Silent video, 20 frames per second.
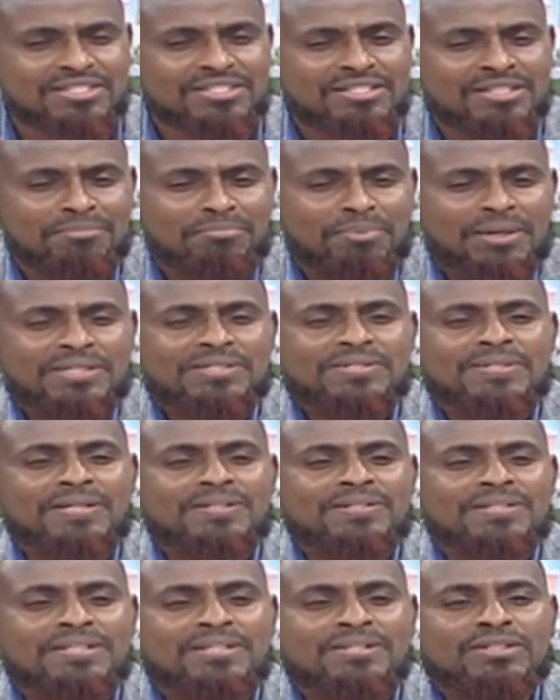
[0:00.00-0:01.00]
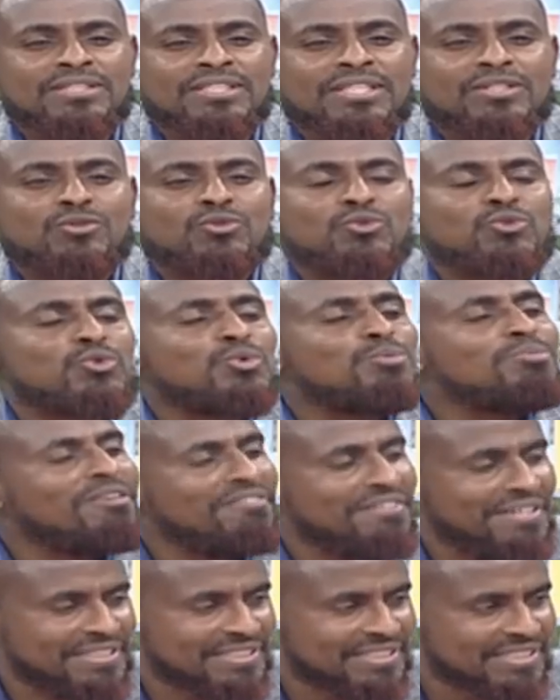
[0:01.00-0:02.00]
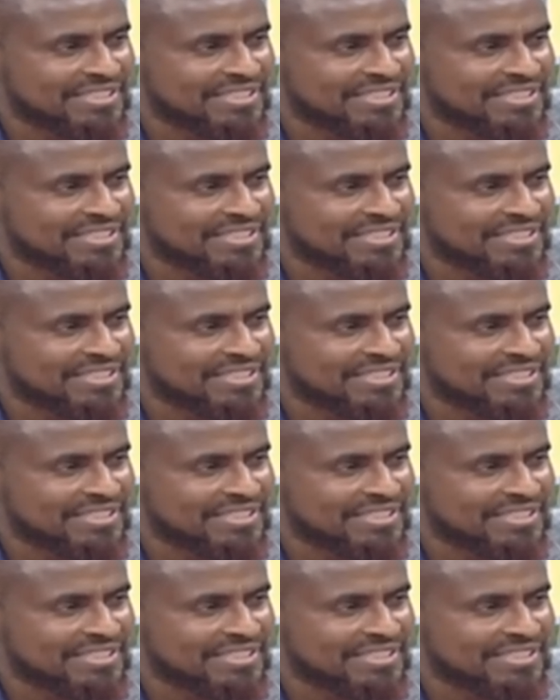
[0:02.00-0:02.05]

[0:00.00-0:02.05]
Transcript: The president is just to supervise.